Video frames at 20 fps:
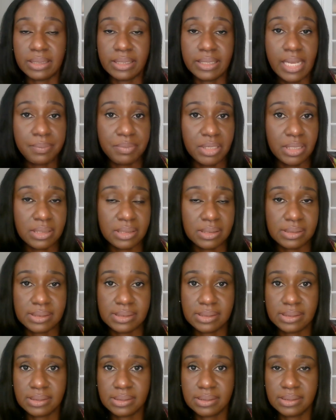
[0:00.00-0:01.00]

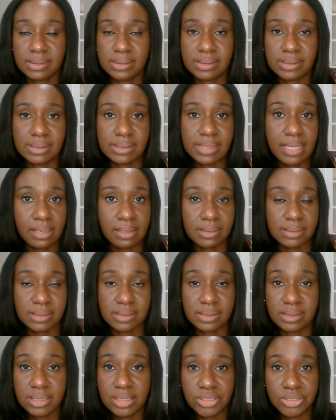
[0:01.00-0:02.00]
chemicals,
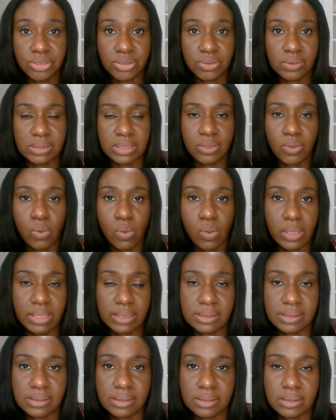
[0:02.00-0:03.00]
cells, tissues, and
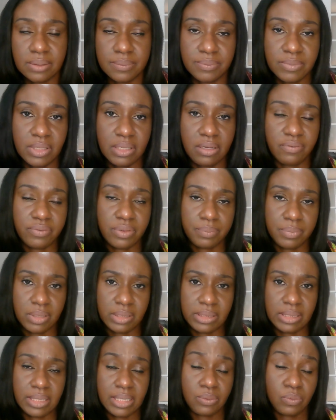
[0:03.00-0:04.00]
organs of the
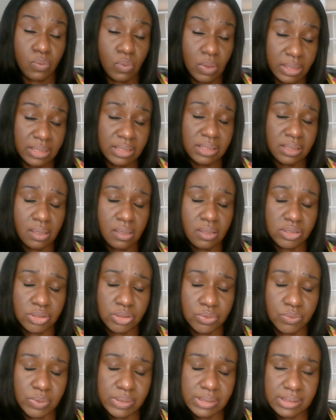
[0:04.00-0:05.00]
body. And what are the
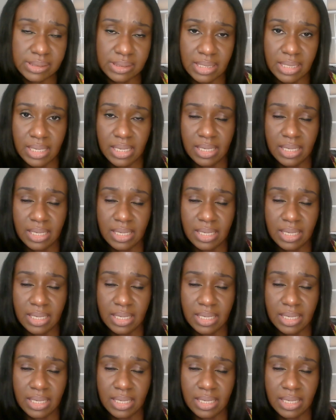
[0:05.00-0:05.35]
constituents?